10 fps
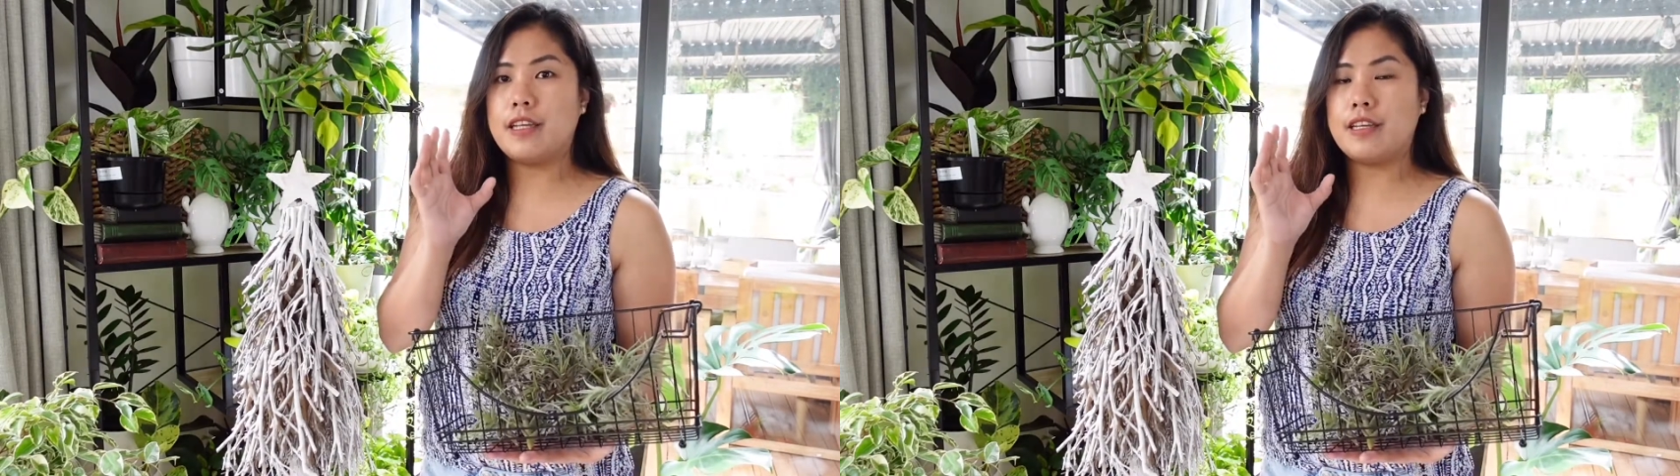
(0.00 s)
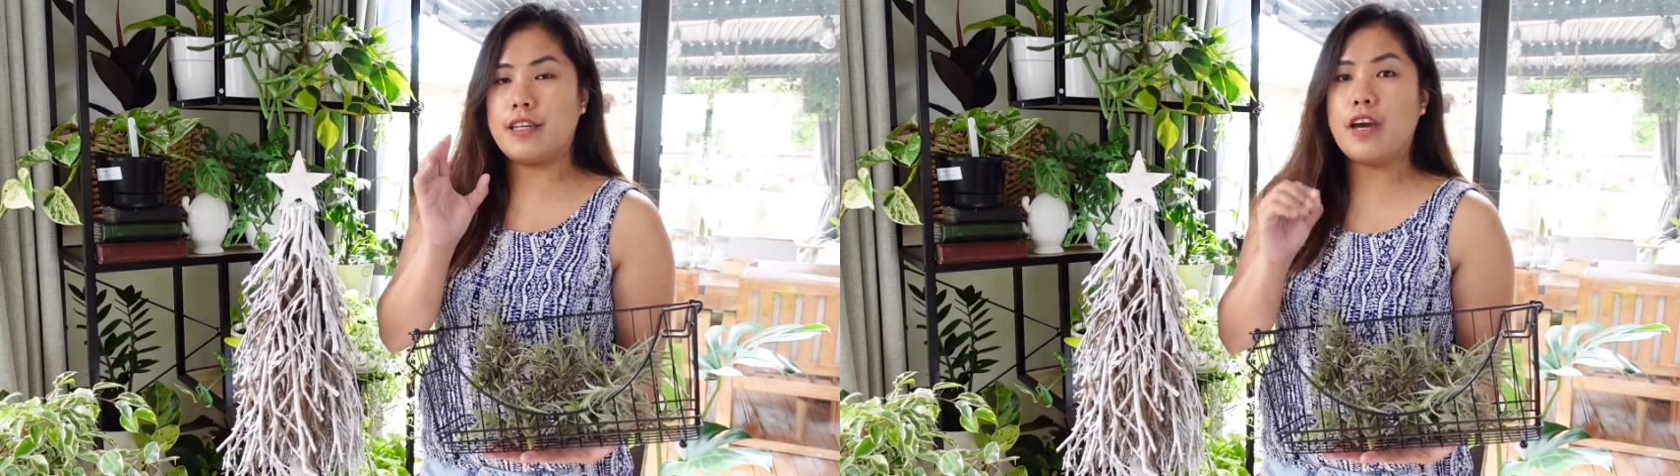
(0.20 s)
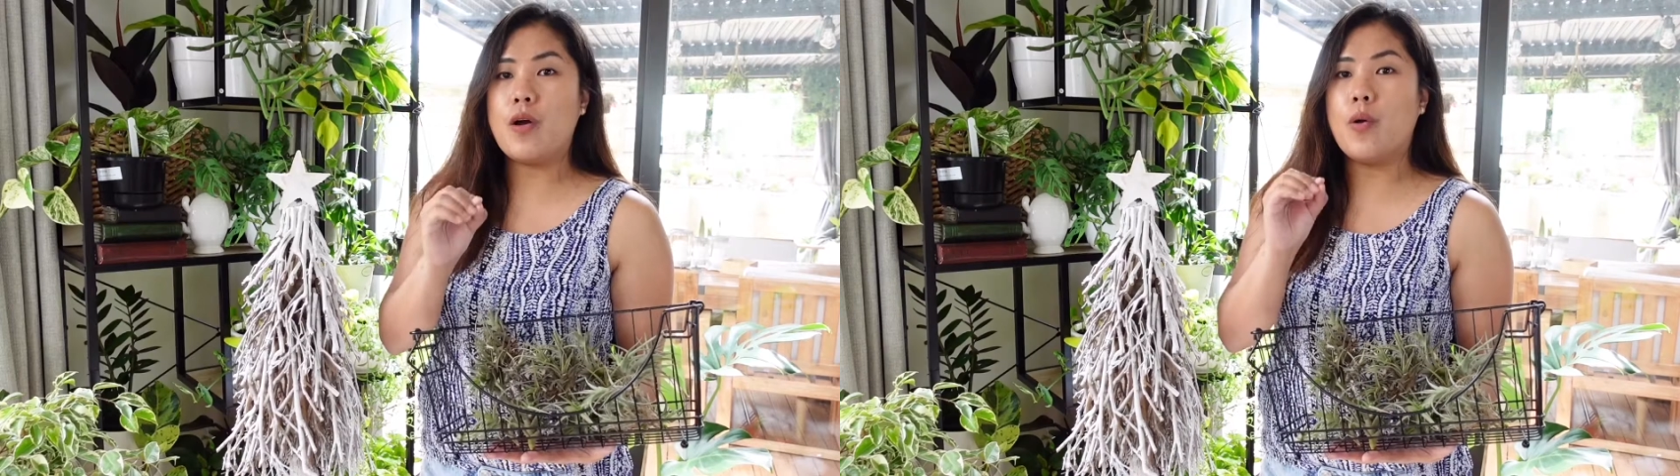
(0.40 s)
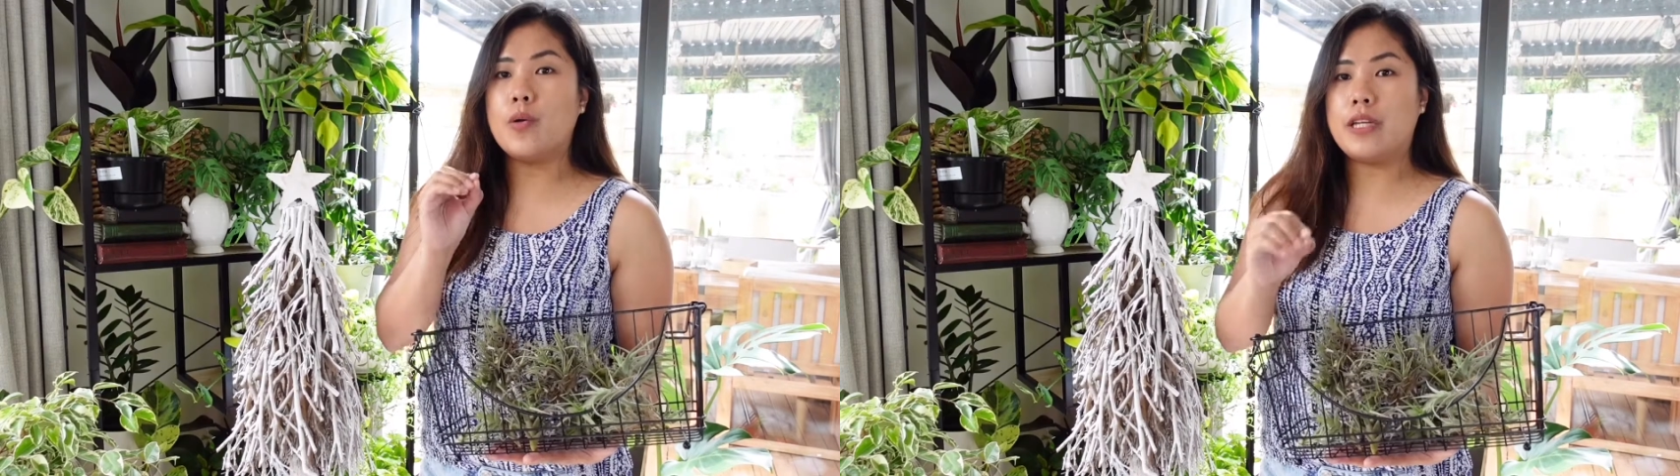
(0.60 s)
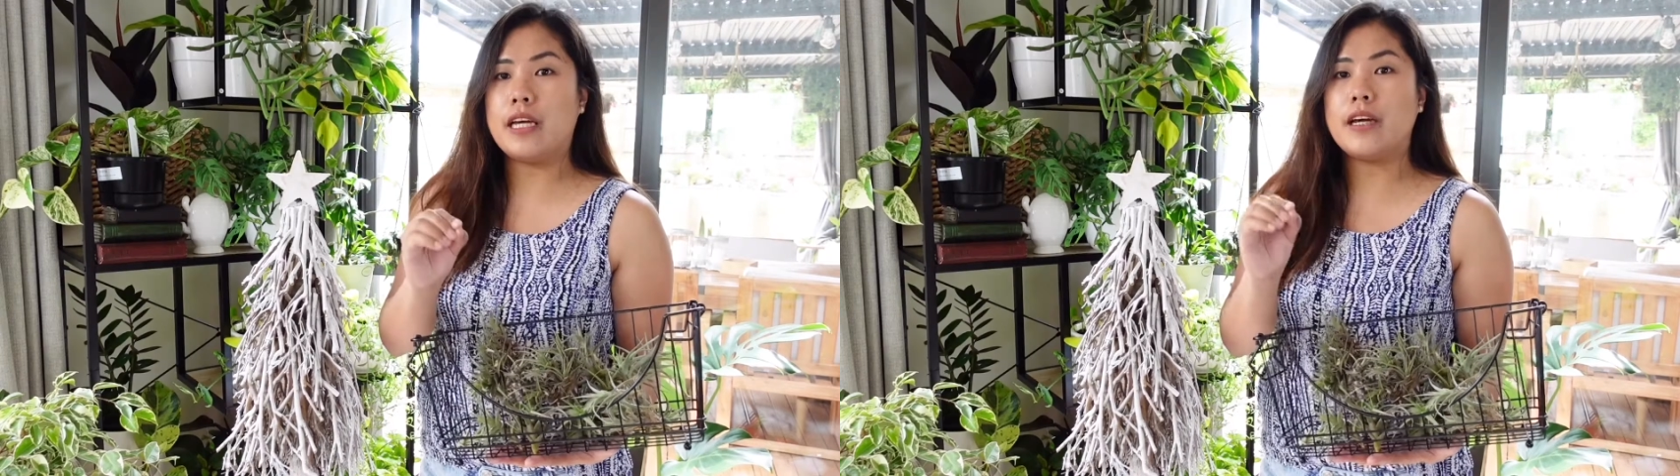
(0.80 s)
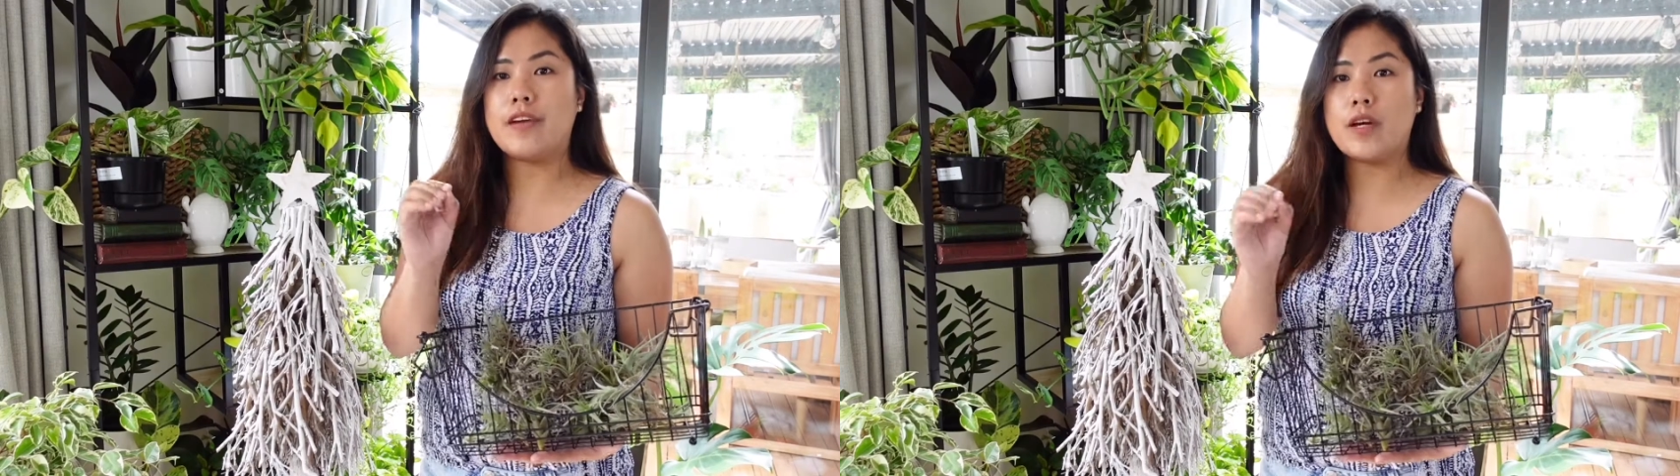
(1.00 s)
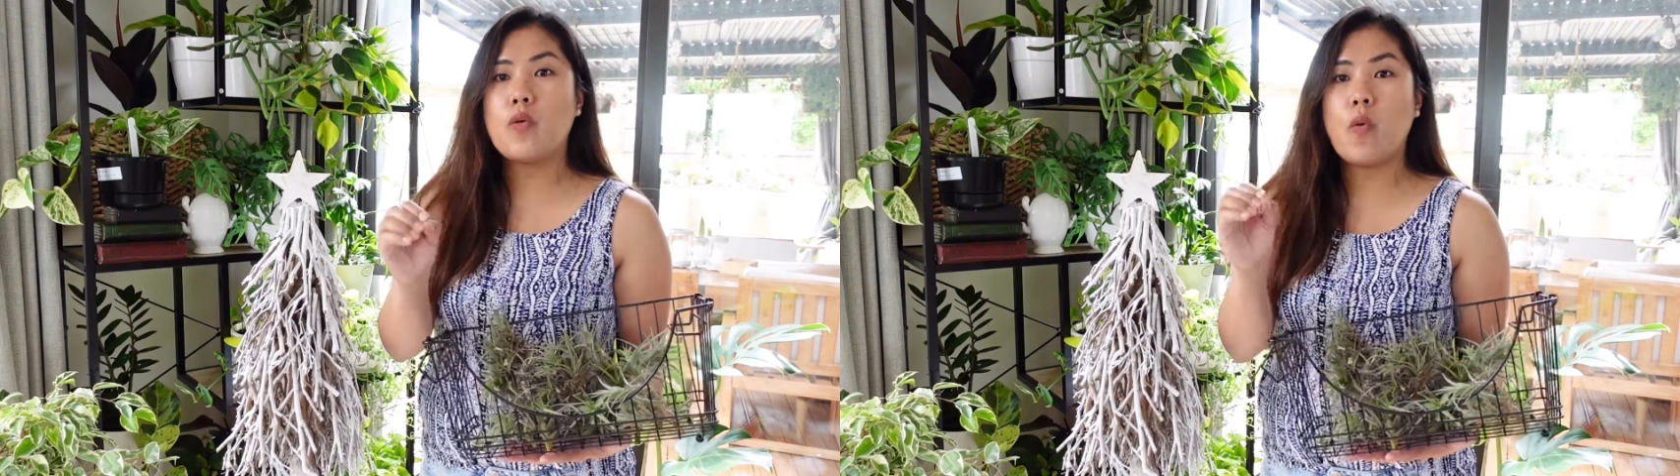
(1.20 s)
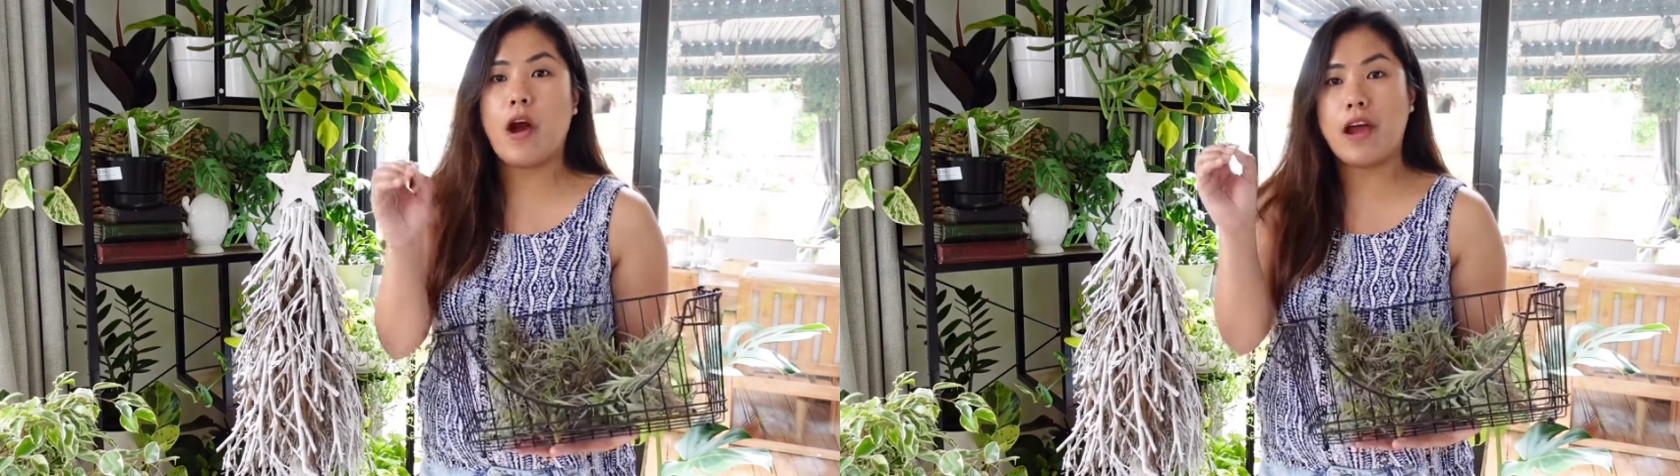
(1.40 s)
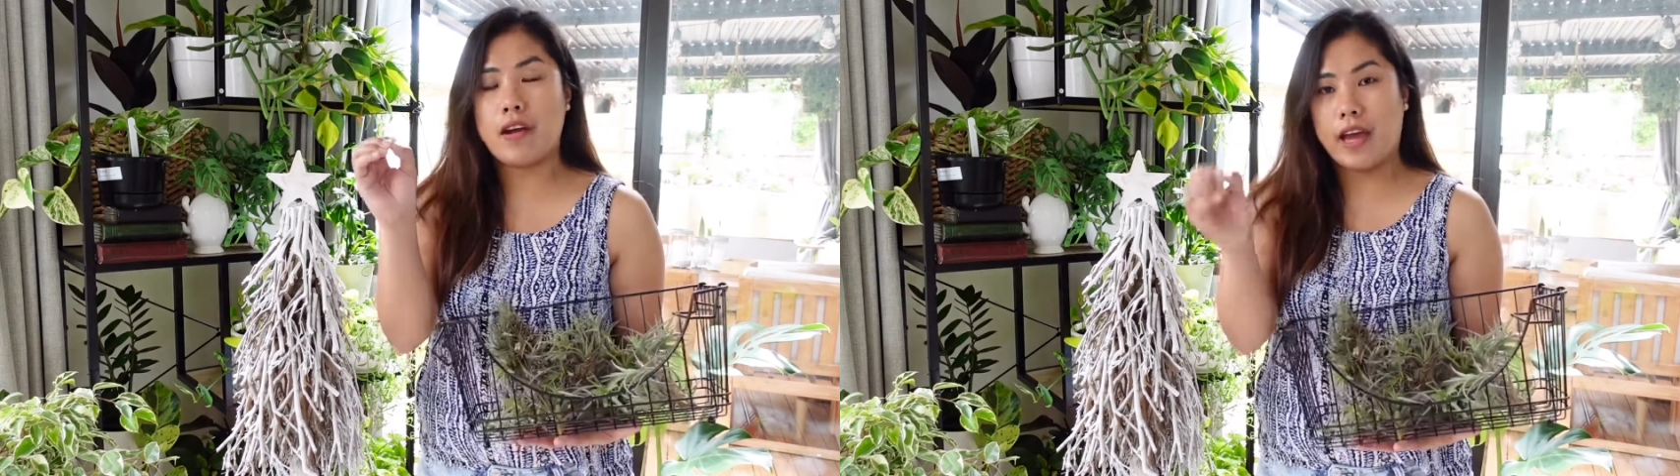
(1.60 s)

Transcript: they only require